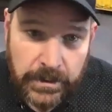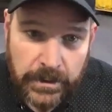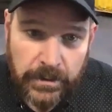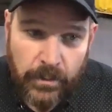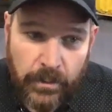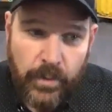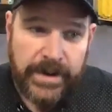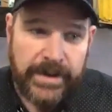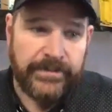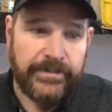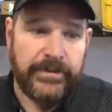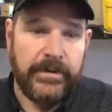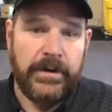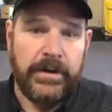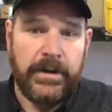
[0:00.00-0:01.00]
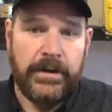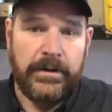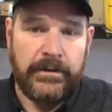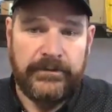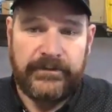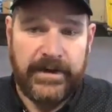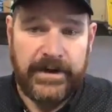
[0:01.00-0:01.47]
with
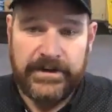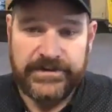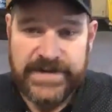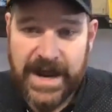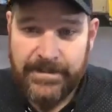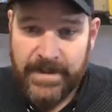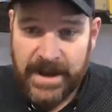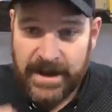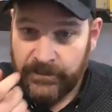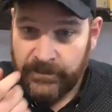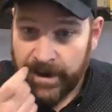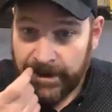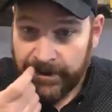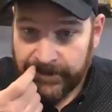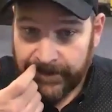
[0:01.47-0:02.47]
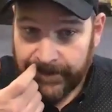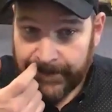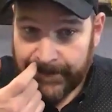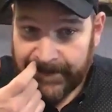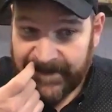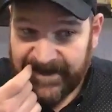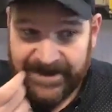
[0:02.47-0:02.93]
tenants not paying rent?
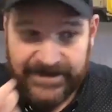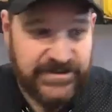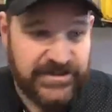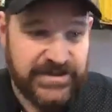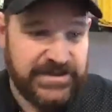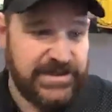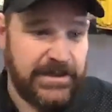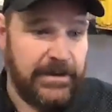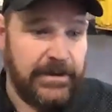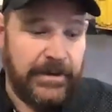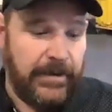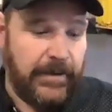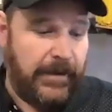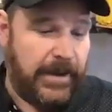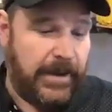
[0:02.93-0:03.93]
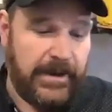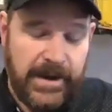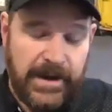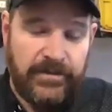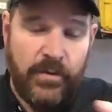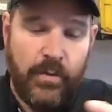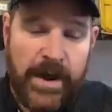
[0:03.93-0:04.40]
It's just,
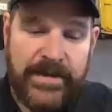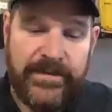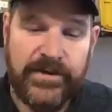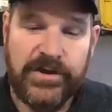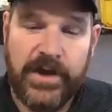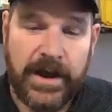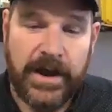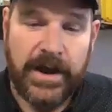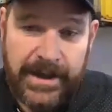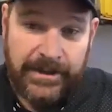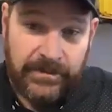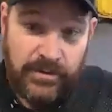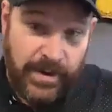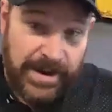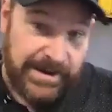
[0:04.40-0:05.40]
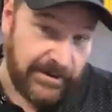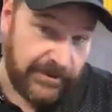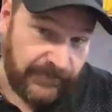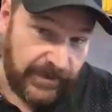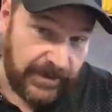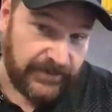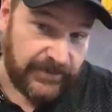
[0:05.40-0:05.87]
in the way that you, again, the way you can
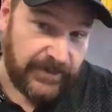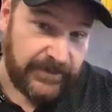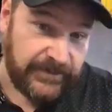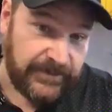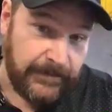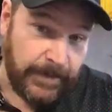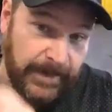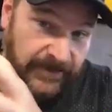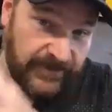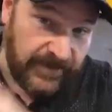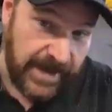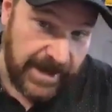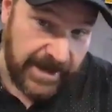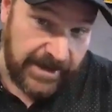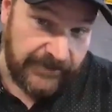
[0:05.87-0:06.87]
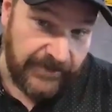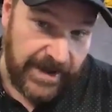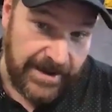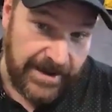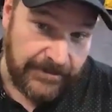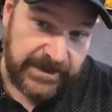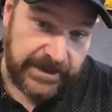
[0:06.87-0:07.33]
fix this is a negative
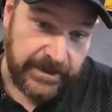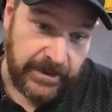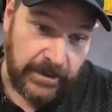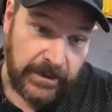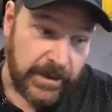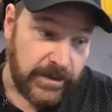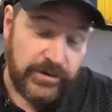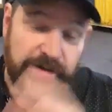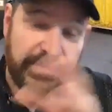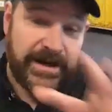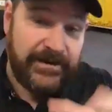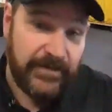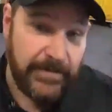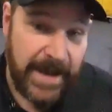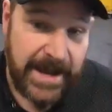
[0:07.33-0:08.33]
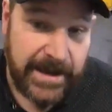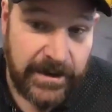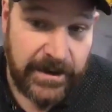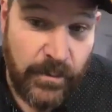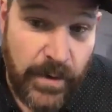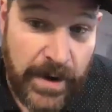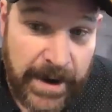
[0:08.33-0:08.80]
AM deal. You could even make
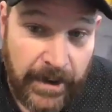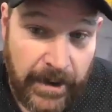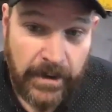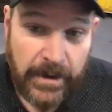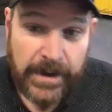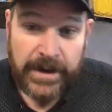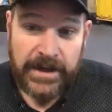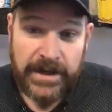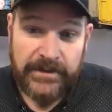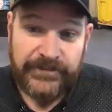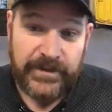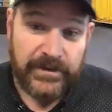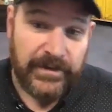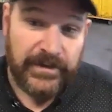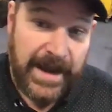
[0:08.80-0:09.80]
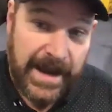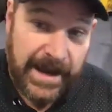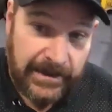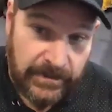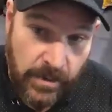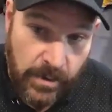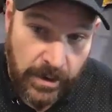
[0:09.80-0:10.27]
it where if the
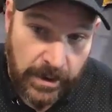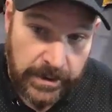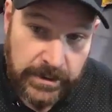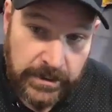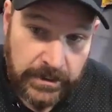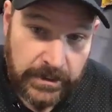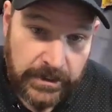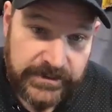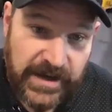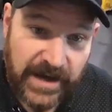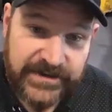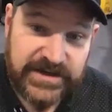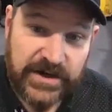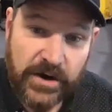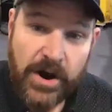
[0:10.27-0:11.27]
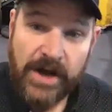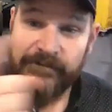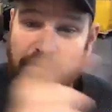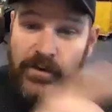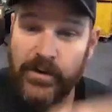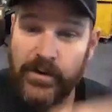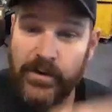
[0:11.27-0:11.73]
landlord doesn't
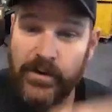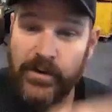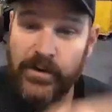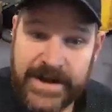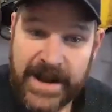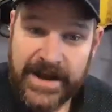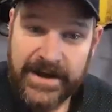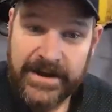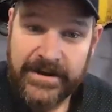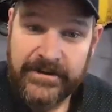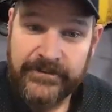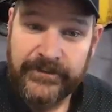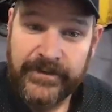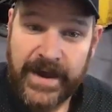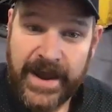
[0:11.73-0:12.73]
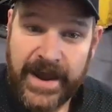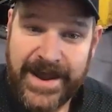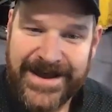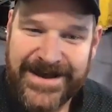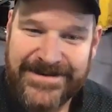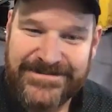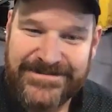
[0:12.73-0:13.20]
offer a negative
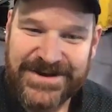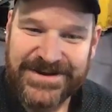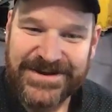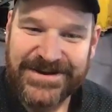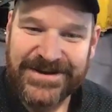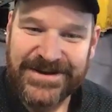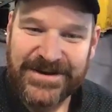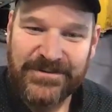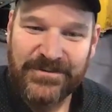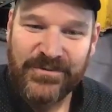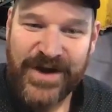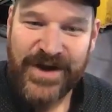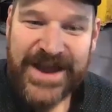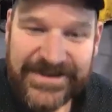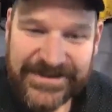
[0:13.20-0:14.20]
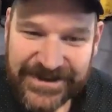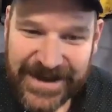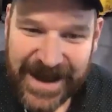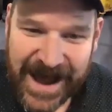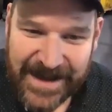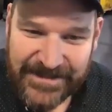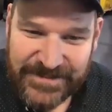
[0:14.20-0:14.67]
AM rent
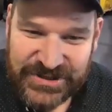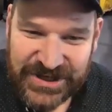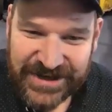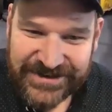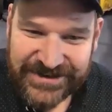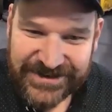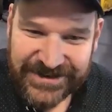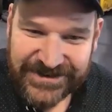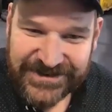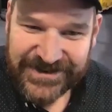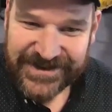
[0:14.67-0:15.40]
option to the